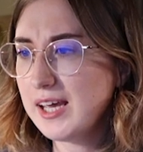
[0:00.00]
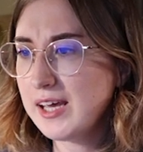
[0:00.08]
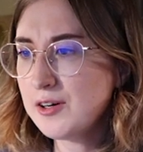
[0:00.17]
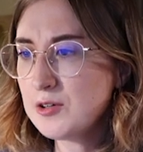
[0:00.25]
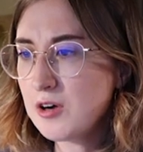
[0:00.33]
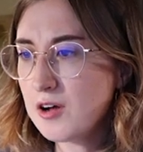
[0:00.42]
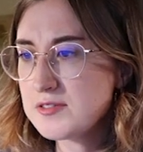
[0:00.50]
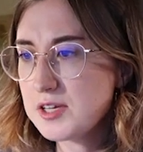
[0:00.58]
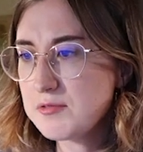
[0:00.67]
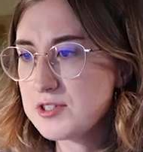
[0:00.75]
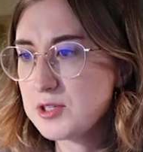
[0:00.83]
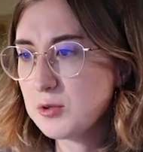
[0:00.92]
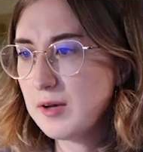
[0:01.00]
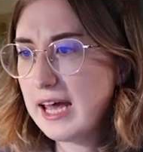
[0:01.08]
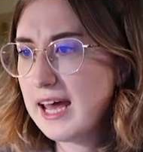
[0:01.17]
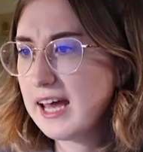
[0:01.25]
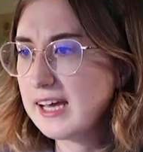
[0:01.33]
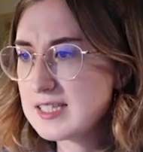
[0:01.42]
It'll cause you to
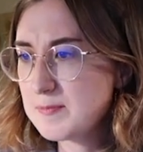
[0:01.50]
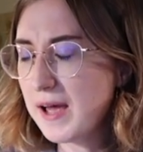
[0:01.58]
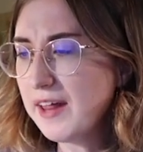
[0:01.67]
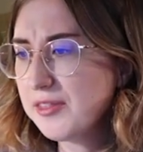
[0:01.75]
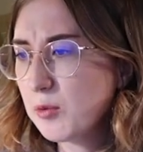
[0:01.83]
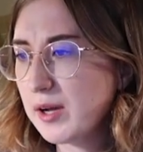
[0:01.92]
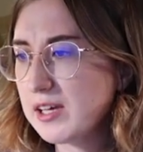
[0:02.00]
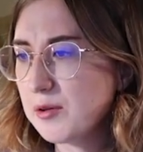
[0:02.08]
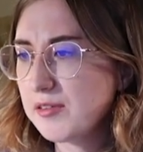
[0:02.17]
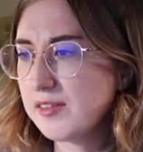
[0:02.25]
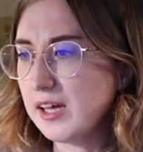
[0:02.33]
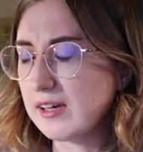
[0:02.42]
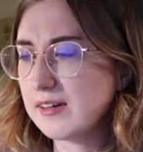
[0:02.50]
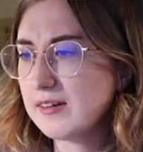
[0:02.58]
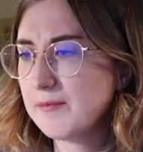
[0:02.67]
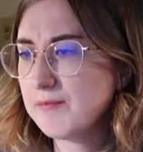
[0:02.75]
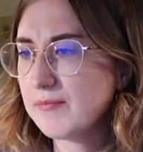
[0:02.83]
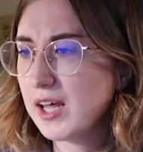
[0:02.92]
expand the way you think
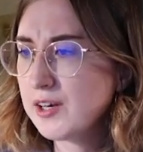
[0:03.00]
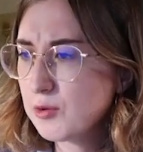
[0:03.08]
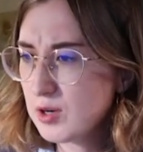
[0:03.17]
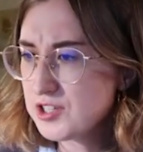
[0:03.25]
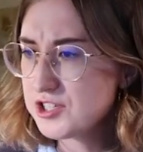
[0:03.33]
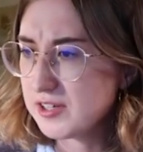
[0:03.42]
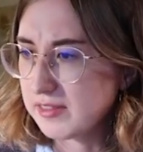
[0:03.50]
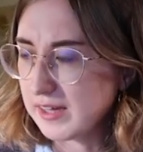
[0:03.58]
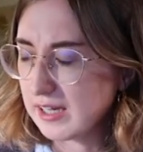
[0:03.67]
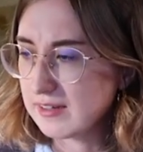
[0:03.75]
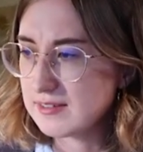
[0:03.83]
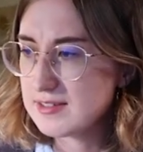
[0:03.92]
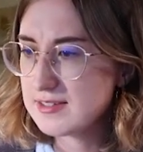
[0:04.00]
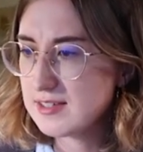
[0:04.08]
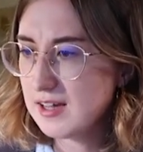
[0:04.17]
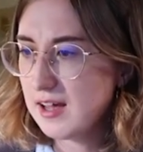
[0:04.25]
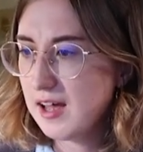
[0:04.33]
and question things.